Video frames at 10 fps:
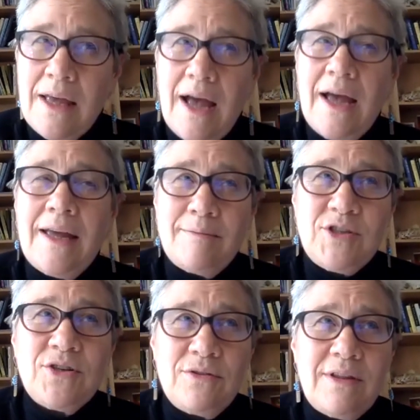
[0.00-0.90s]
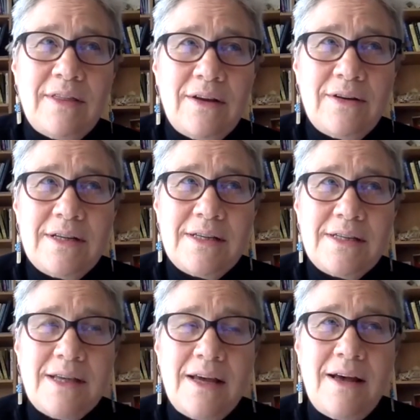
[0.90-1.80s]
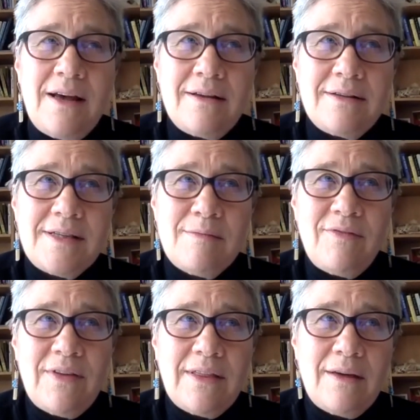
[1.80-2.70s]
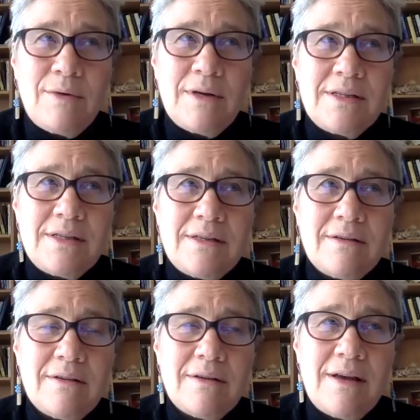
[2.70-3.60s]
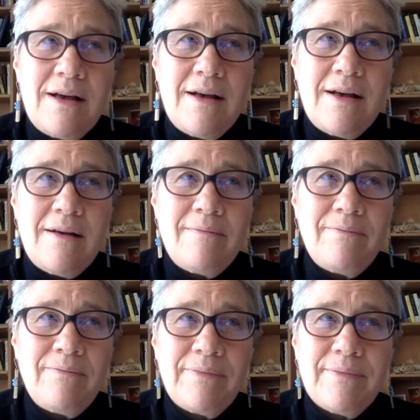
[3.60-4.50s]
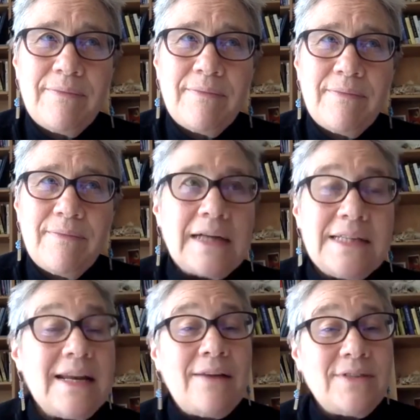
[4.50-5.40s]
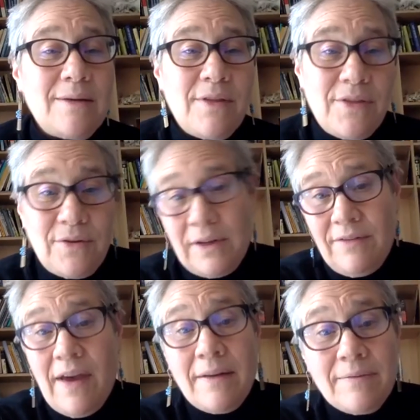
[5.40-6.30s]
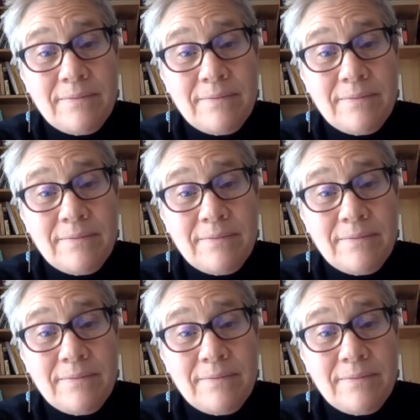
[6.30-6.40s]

I am sure that there is uh, some of it that was um, I didn't have time to thoroughly vet,